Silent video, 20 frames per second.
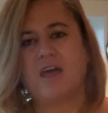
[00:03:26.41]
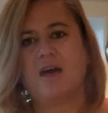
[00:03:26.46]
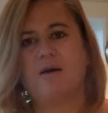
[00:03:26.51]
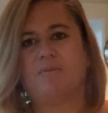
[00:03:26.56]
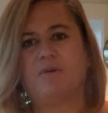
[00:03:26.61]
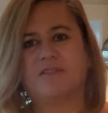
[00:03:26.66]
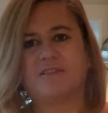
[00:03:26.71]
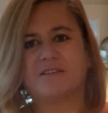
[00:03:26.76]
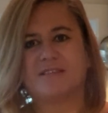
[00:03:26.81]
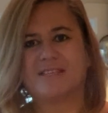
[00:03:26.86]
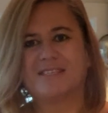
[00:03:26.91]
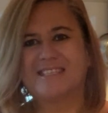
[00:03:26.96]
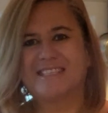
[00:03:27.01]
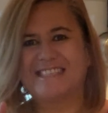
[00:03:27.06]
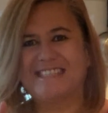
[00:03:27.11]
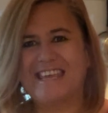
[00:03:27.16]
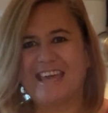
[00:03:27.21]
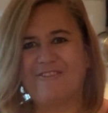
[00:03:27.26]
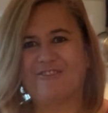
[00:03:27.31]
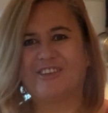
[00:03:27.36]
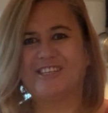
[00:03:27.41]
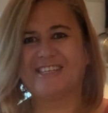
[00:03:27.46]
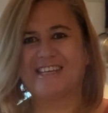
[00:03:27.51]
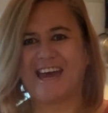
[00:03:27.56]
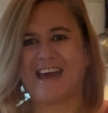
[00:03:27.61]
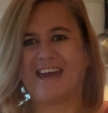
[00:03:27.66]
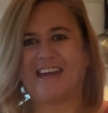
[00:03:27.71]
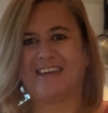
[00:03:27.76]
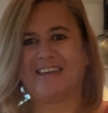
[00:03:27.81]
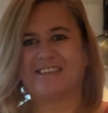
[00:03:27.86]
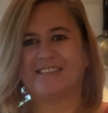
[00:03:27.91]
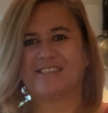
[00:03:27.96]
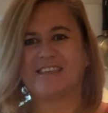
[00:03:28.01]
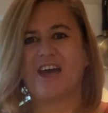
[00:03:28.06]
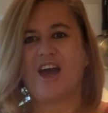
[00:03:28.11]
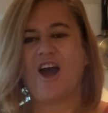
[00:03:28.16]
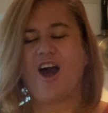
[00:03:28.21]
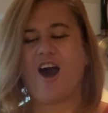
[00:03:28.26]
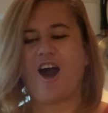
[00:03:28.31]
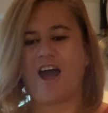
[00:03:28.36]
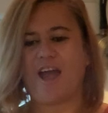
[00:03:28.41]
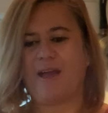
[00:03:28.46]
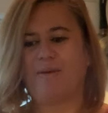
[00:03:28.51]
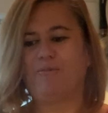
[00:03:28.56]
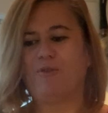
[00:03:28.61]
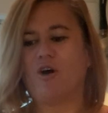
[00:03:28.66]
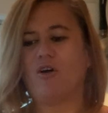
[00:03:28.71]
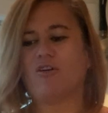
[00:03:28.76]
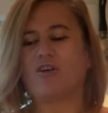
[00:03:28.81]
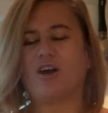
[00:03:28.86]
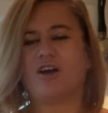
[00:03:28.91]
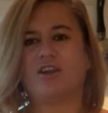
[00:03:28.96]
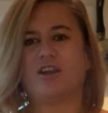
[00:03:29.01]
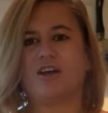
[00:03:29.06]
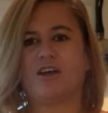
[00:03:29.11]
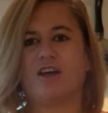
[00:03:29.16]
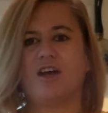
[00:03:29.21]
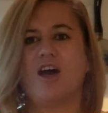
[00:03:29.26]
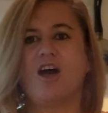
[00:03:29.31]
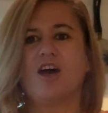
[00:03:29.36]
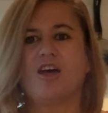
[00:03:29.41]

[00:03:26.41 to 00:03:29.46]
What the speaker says: But this is 7 days. I am not going to